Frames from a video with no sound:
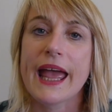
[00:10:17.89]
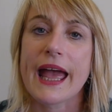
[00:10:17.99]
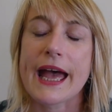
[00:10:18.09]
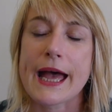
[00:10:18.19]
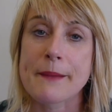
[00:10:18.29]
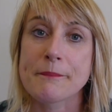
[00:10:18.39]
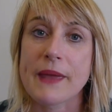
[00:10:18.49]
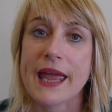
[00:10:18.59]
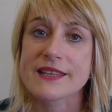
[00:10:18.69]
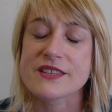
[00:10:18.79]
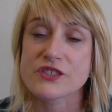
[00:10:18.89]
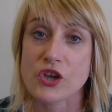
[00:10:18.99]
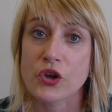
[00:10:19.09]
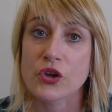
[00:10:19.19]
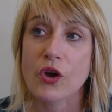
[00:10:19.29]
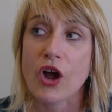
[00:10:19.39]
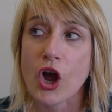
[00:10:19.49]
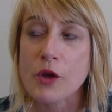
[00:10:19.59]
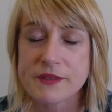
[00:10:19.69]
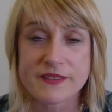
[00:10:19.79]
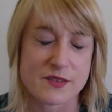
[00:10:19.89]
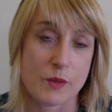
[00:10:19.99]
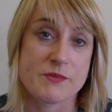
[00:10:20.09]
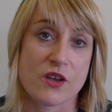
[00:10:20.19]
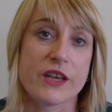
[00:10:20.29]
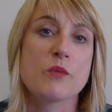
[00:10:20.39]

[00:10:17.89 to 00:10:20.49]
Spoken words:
And so I hope that this website